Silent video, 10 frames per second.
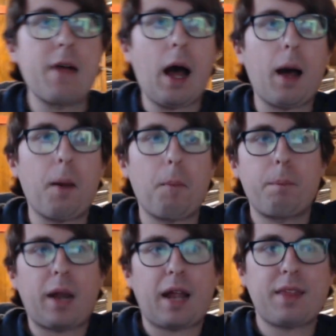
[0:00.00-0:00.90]

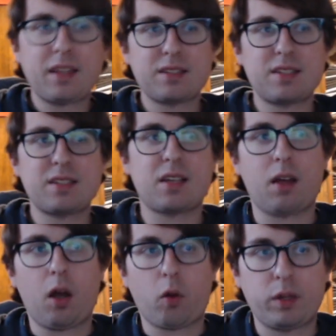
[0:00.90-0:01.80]
But I think this is
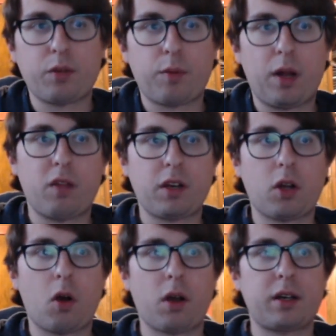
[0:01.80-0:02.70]
a really relevant
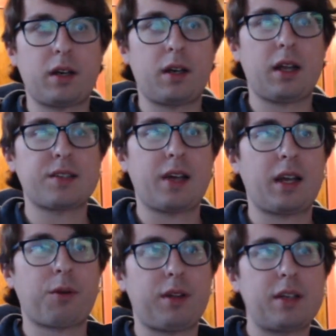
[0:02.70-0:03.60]
card and an
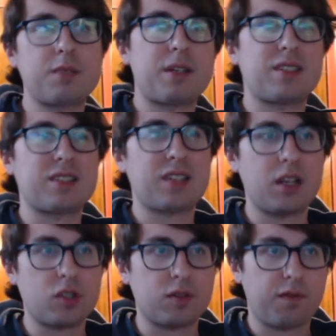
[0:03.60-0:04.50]
exciting release, because it's going to
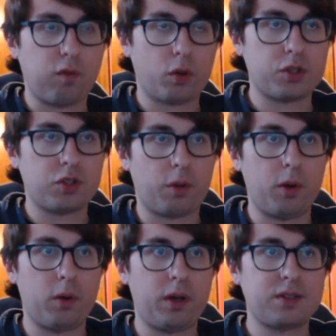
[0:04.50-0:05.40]
just force your
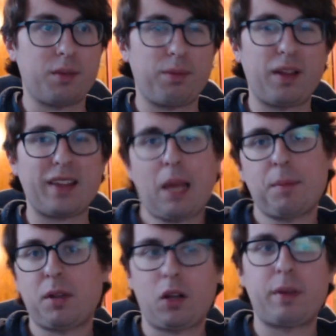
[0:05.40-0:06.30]
opponent to play the game
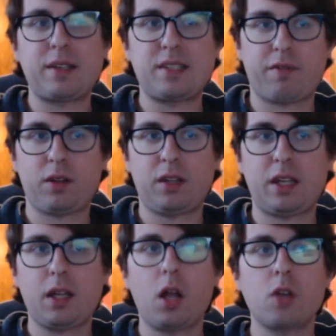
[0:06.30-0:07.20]
a little bit
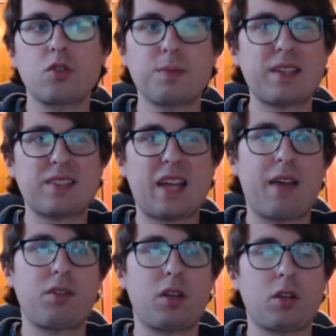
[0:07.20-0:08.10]
differently, just because they
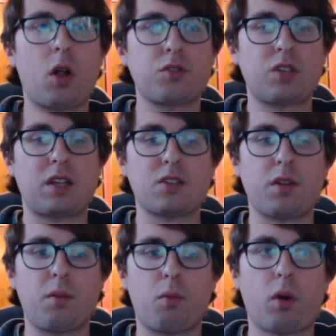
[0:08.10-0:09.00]
have to acknowledge that it's
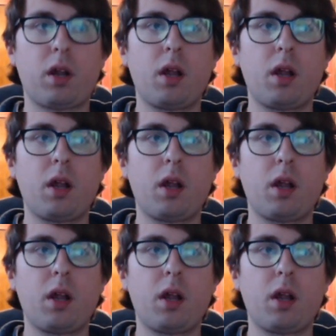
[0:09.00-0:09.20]
on the board.